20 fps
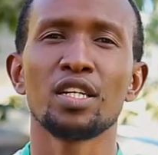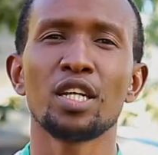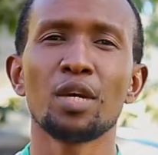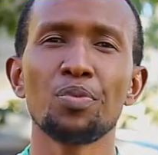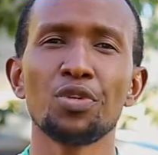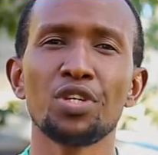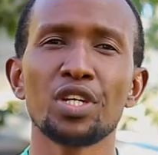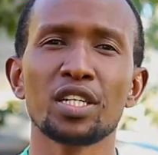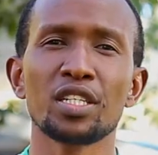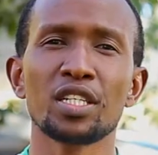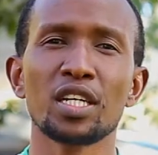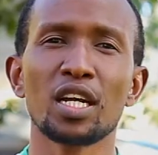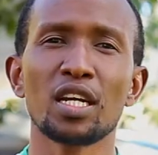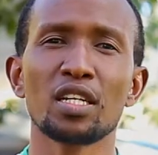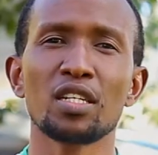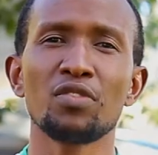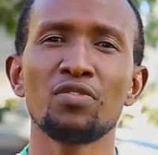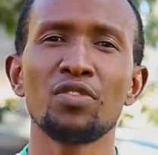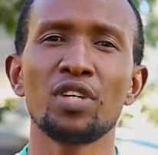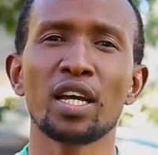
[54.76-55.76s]
deputy
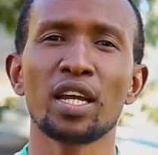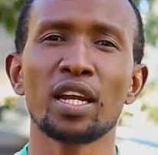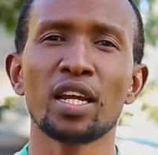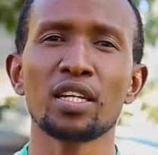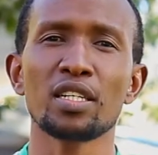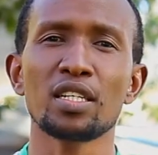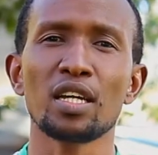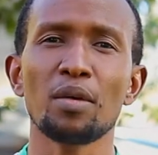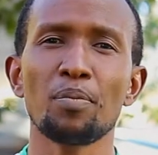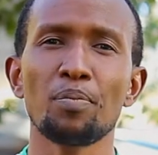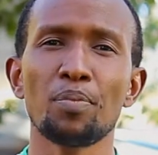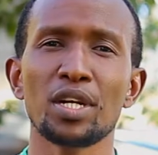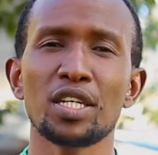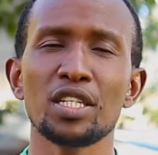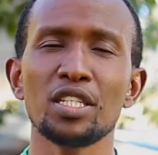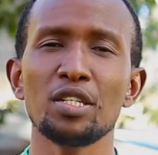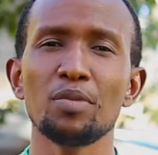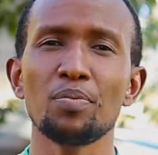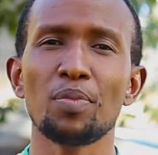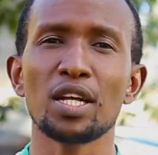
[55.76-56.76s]
executive director
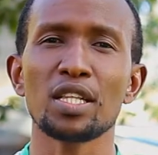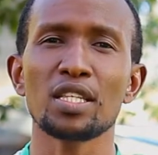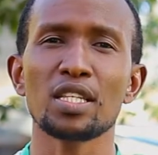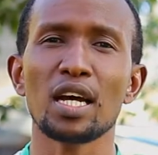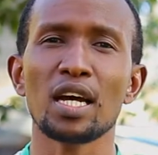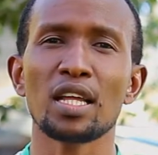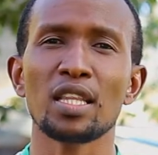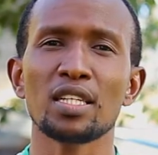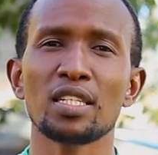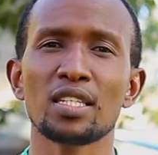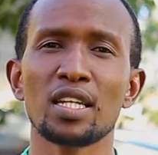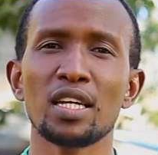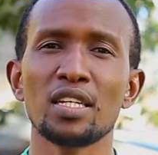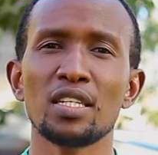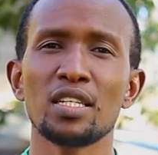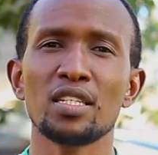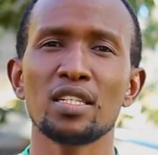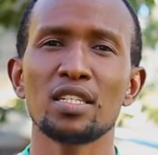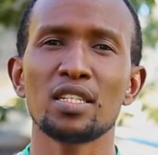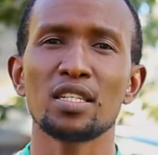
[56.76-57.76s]
participants at the
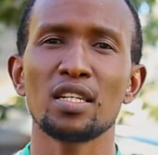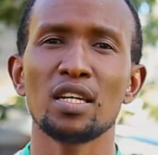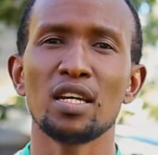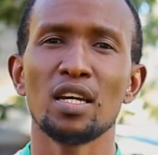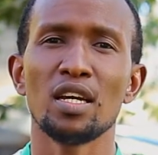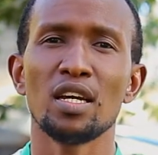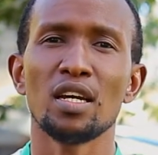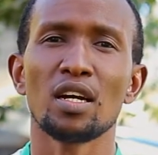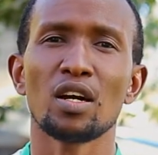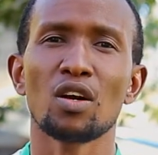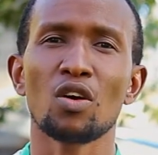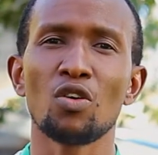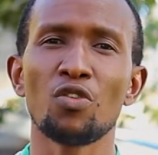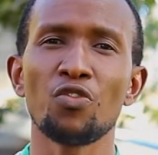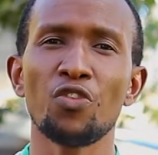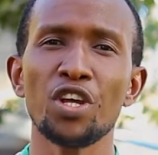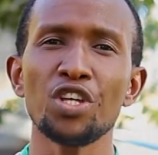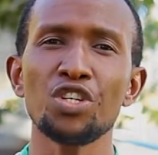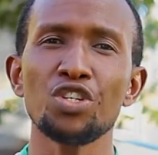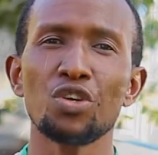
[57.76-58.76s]
CITES
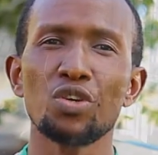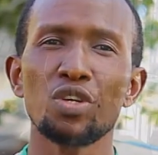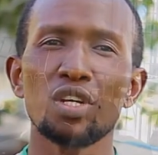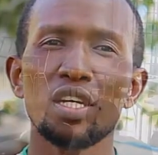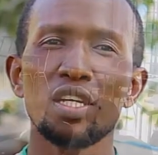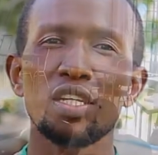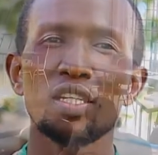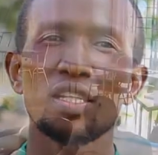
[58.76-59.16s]
convention in